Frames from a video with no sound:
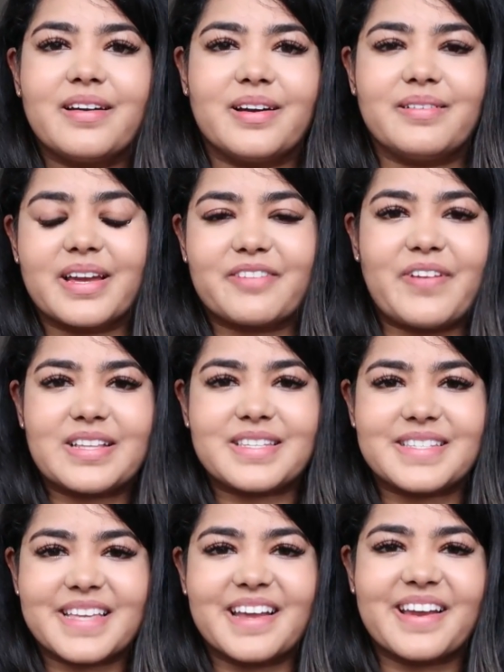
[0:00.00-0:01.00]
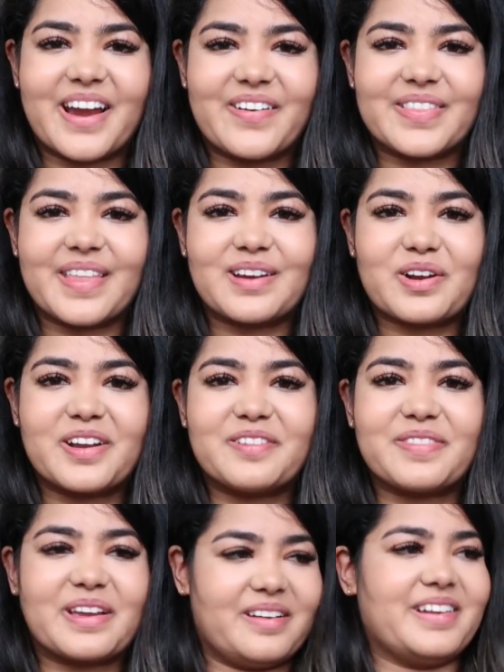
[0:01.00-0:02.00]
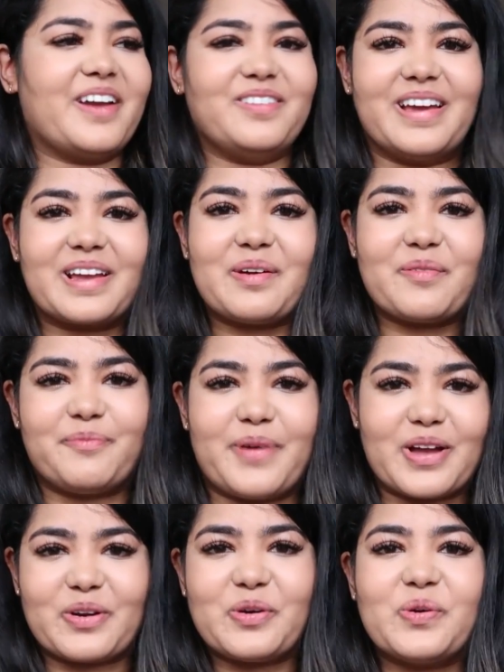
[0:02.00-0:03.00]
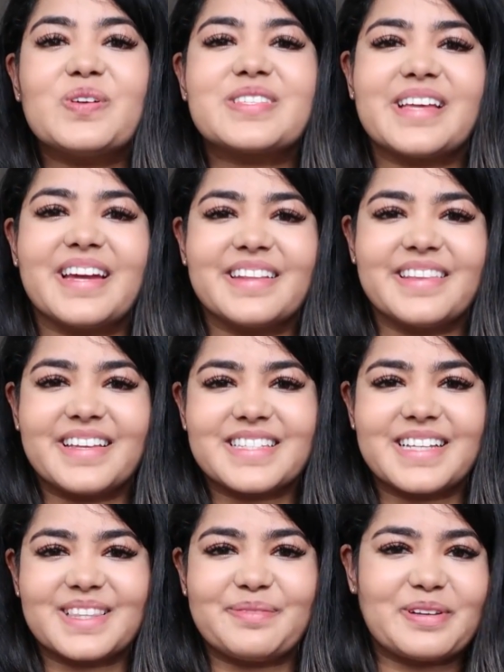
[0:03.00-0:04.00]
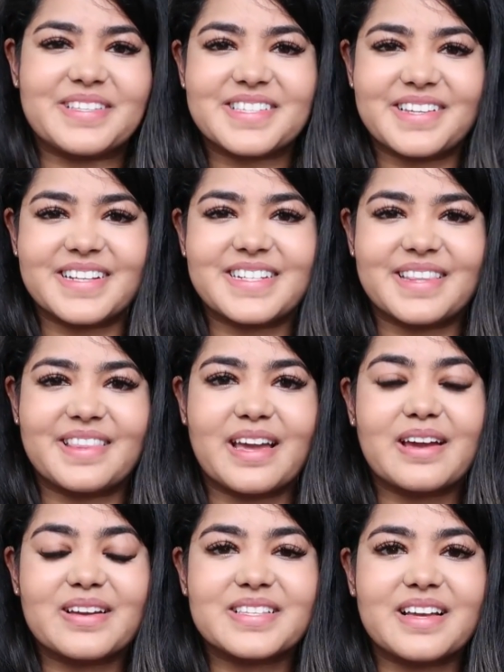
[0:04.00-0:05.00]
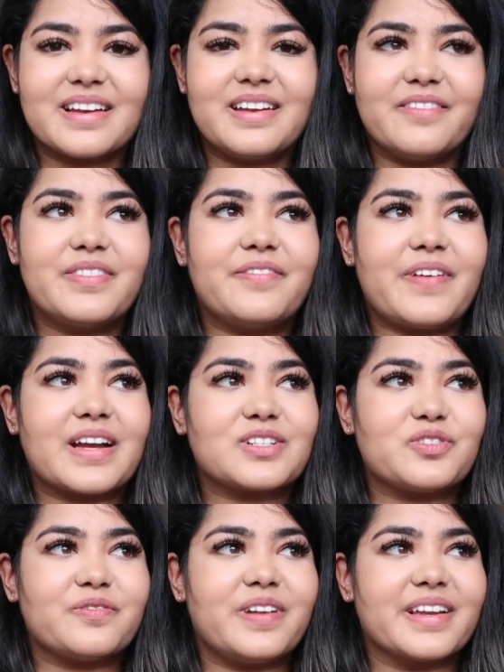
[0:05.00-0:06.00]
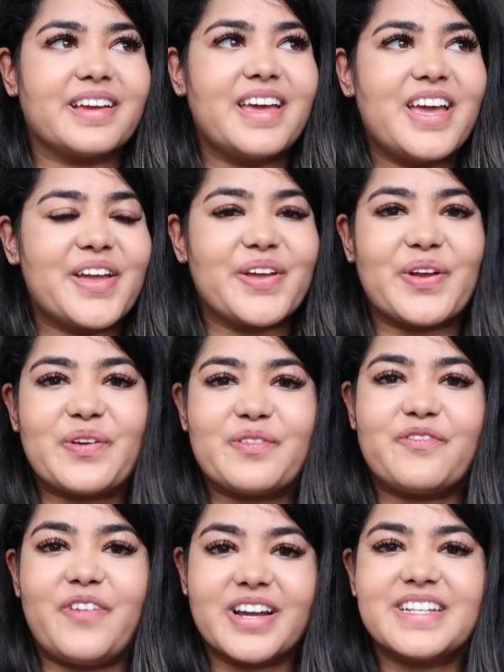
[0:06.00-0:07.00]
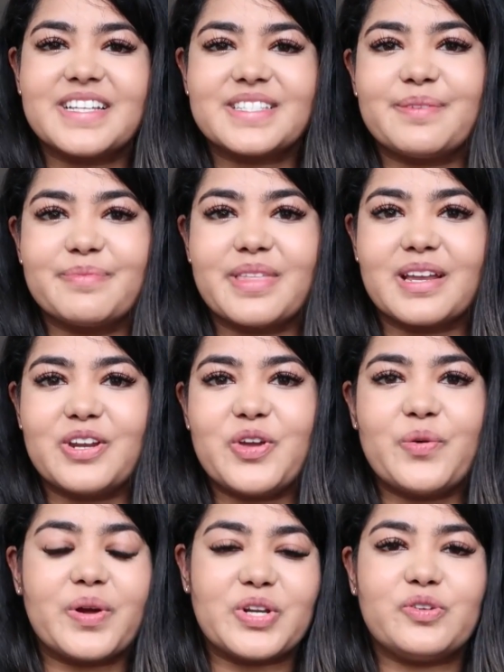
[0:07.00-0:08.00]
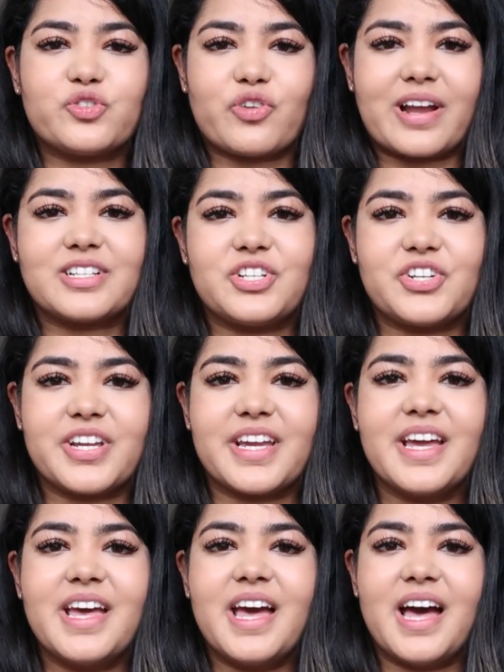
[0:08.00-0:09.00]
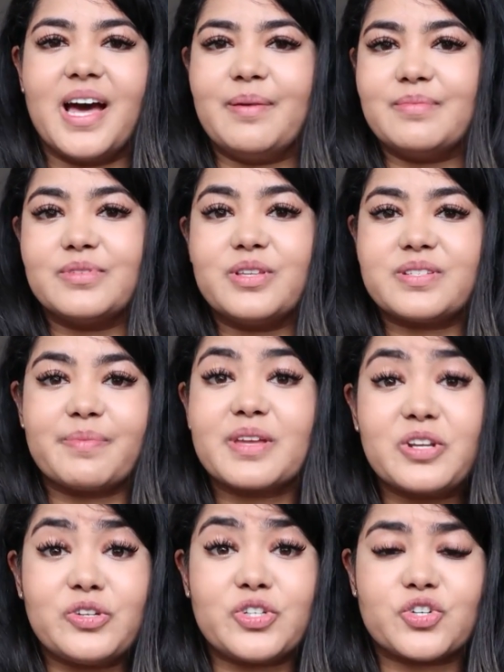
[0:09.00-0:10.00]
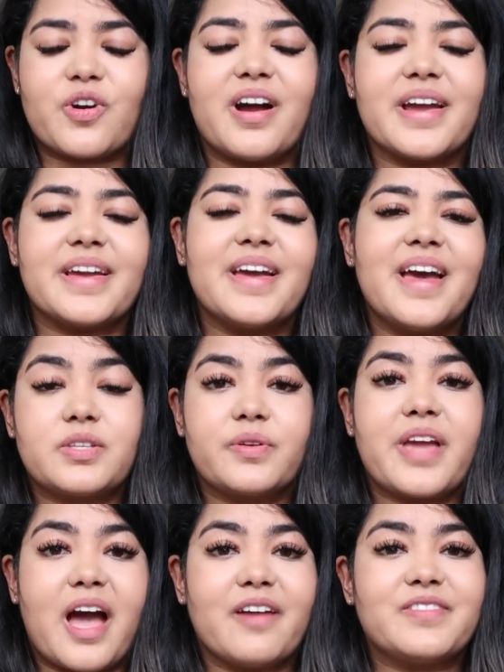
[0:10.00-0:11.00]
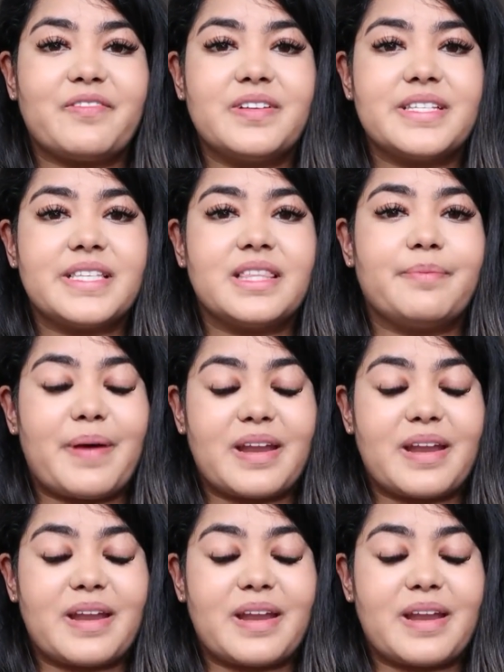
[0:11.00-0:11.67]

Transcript: like fancy skincare and that kind of thing, I now like buy a course, and that's like the most exciting thing, because I love the fact of like, you know, finding something new, a new strategy, something new to try. So yeah, I've definitely seen the